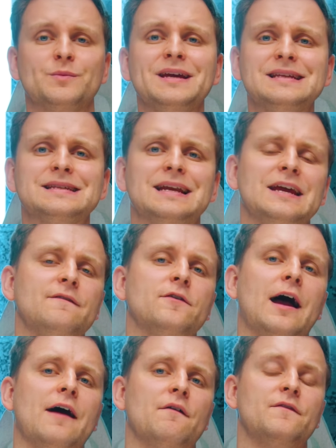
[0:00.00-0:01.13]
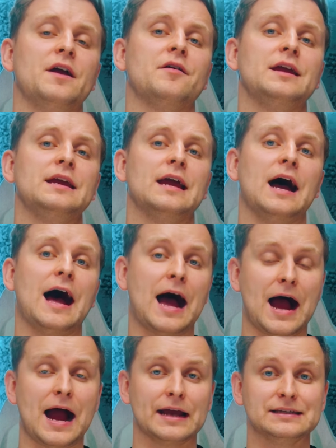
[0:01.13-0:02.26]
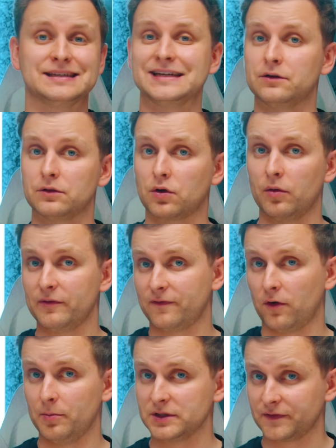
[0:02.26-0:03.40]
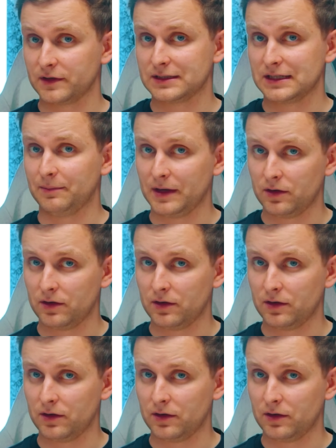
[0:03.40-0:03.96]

means that if you have a very high single core performance for your C P